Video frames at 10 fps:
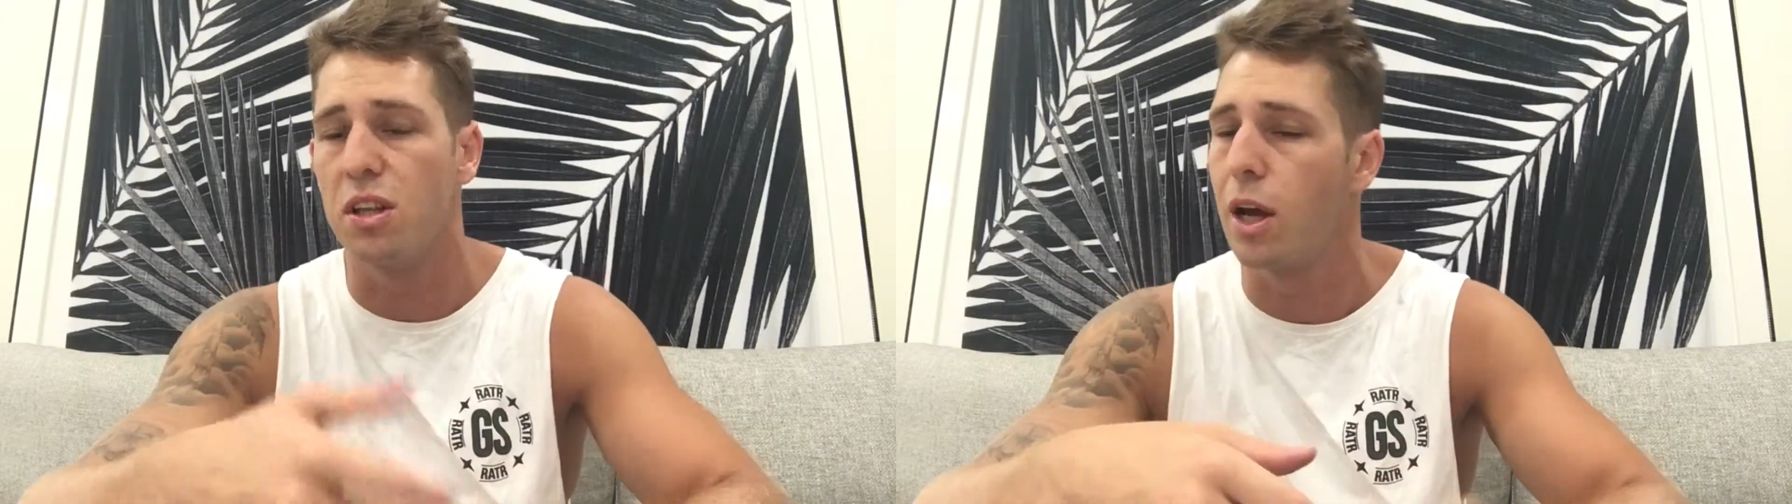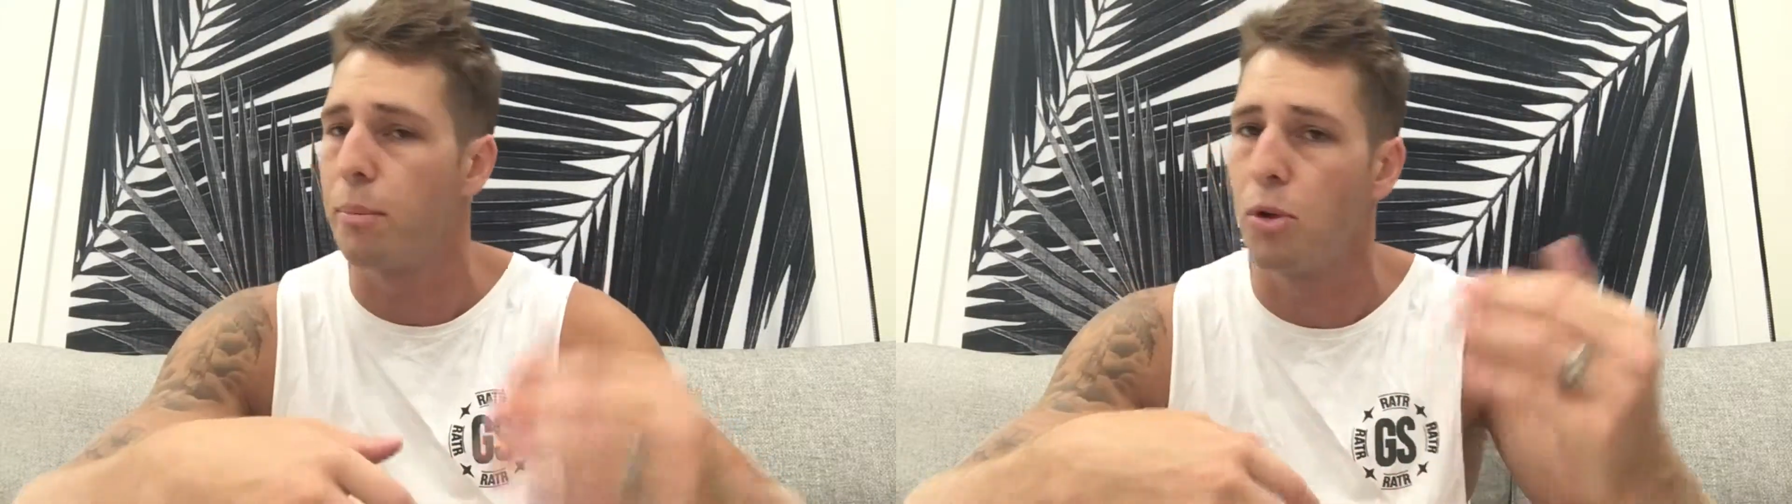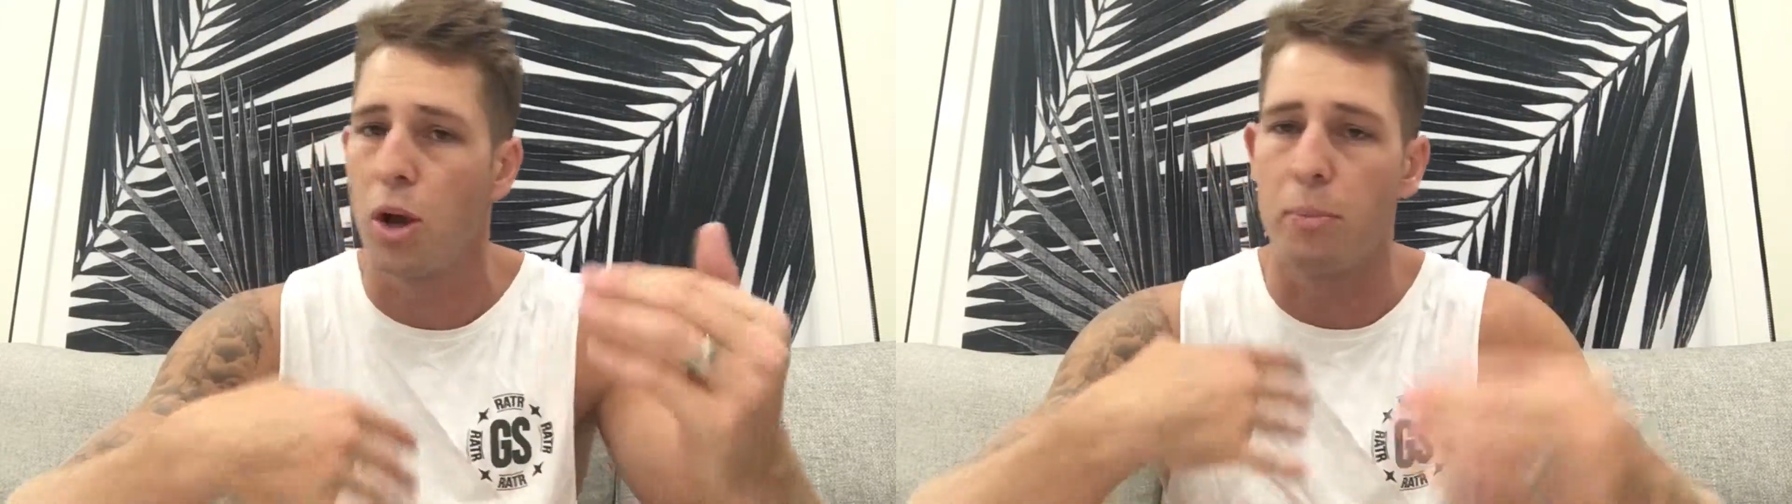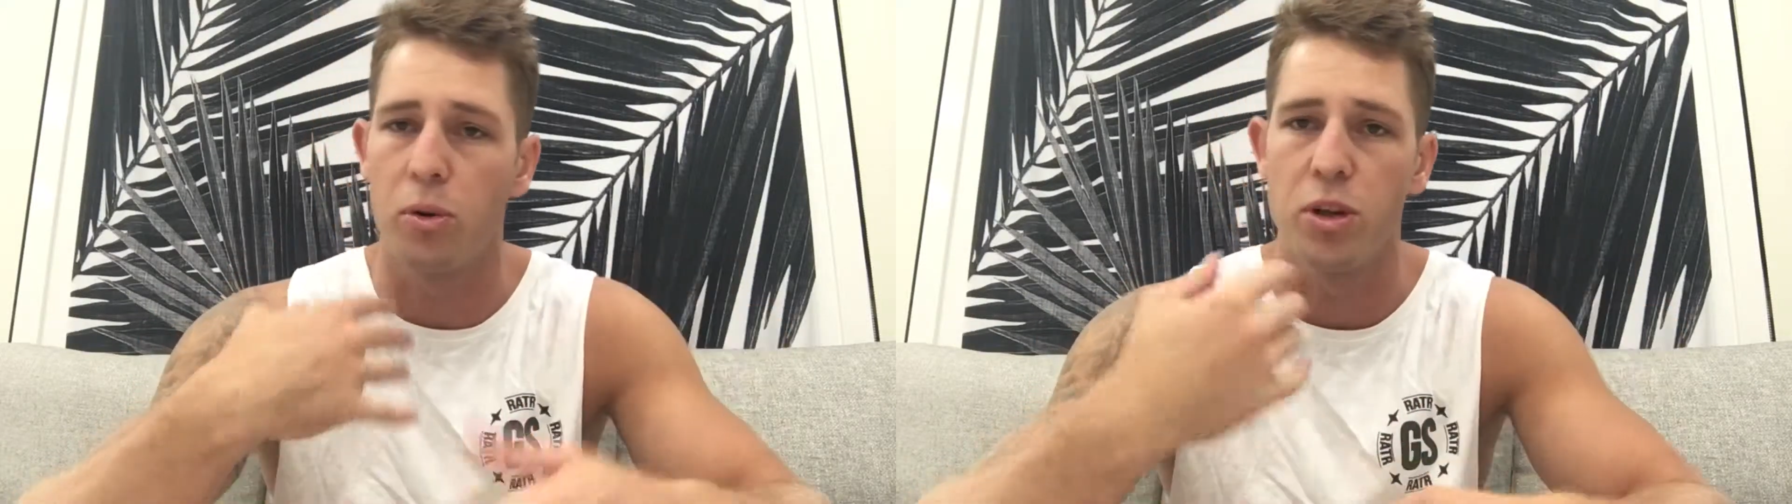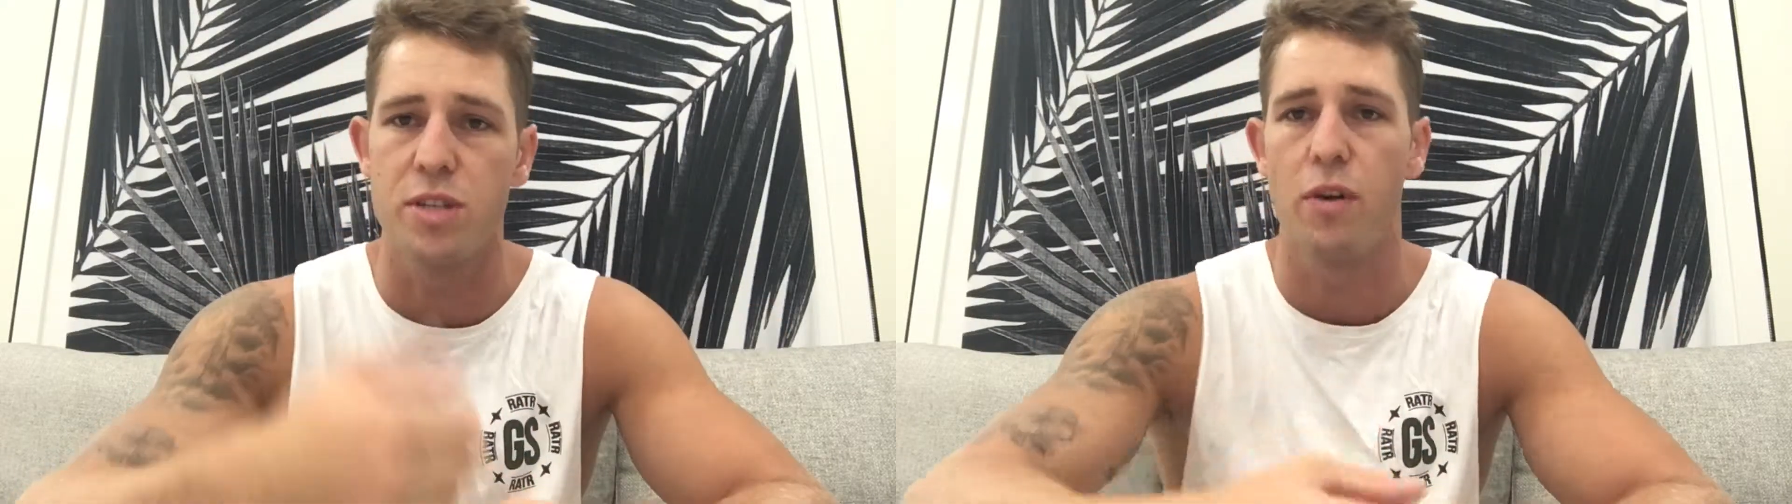and they apply
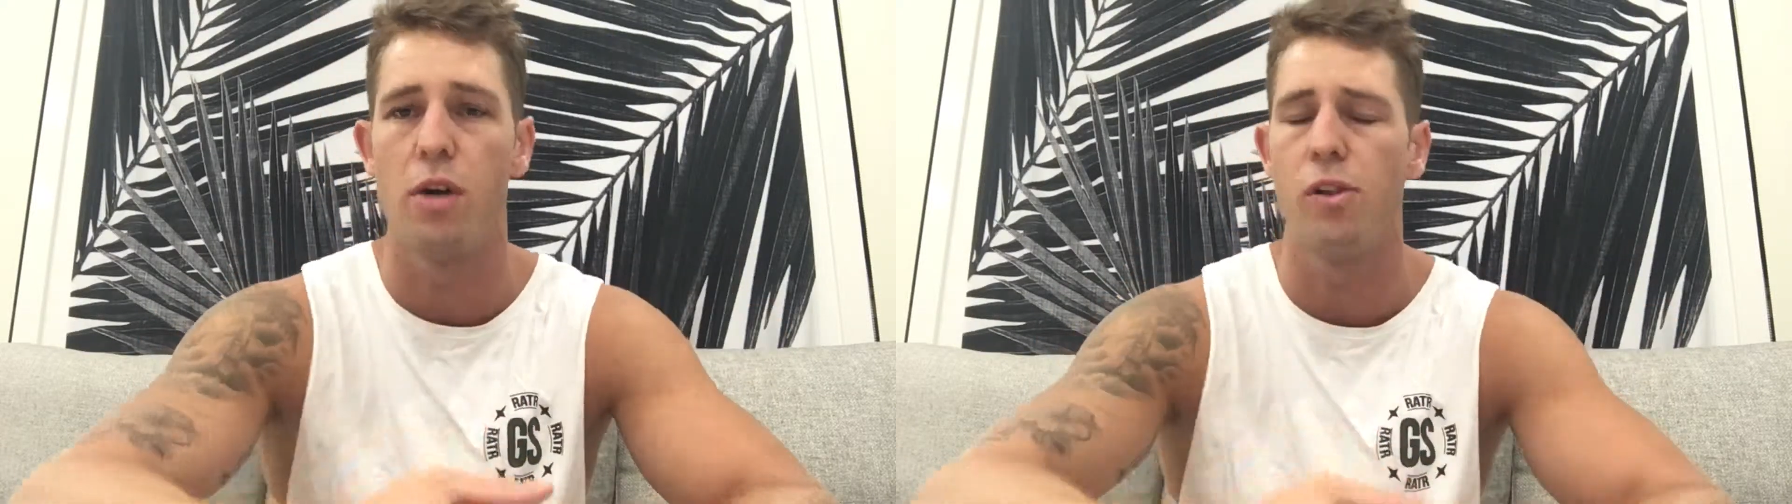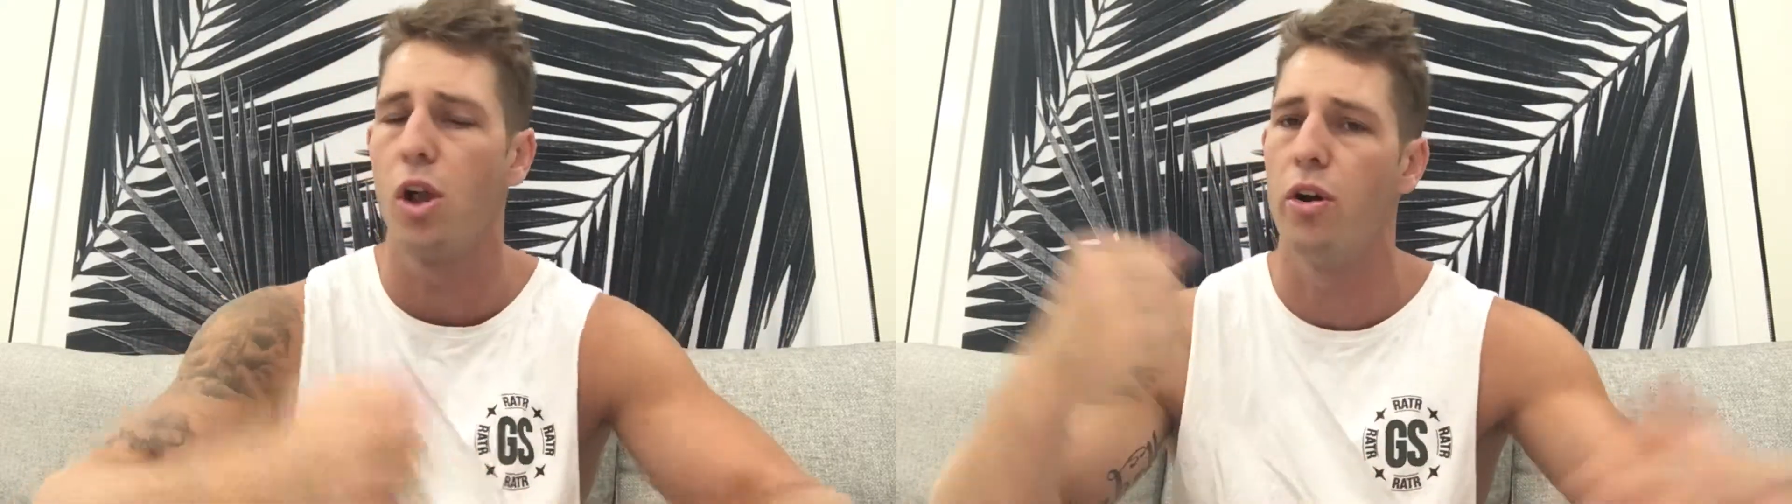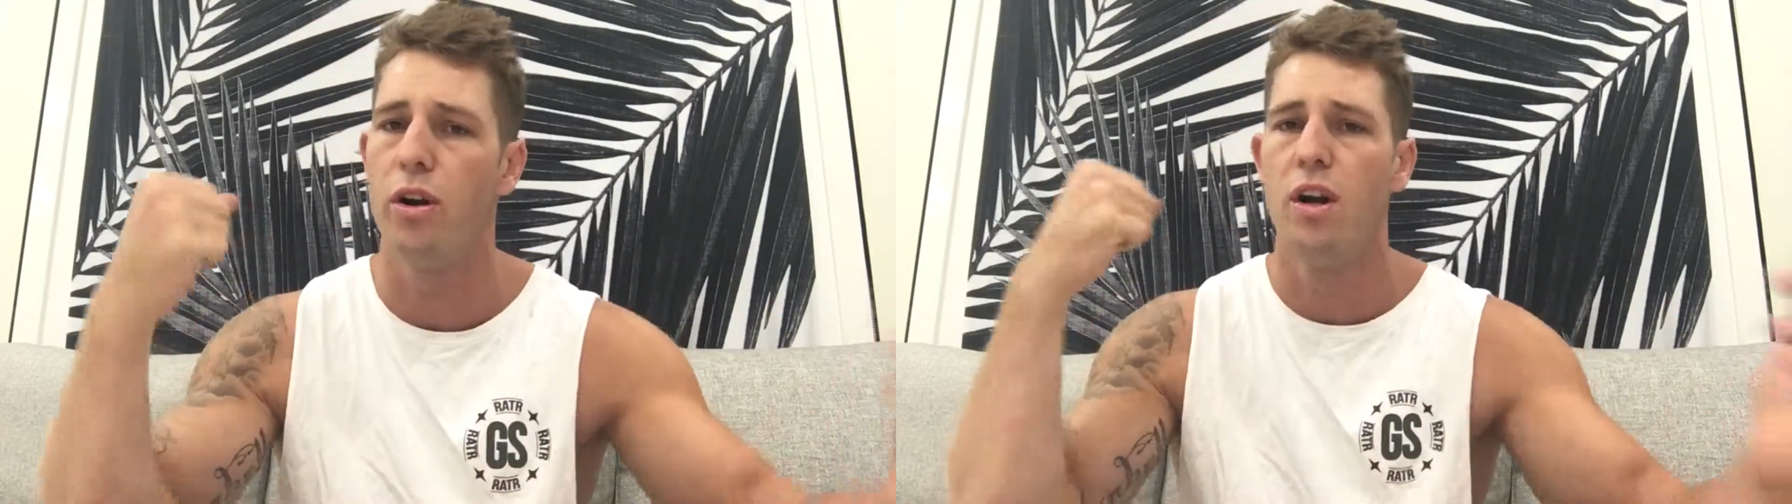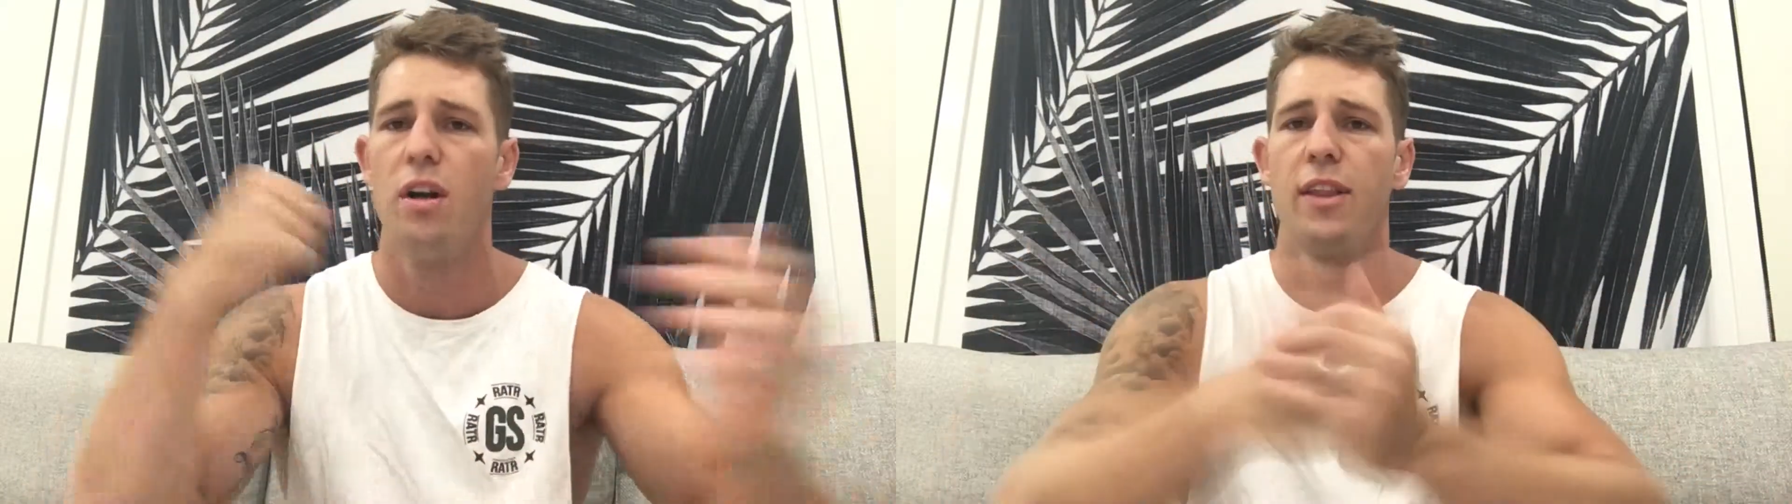progressive overload.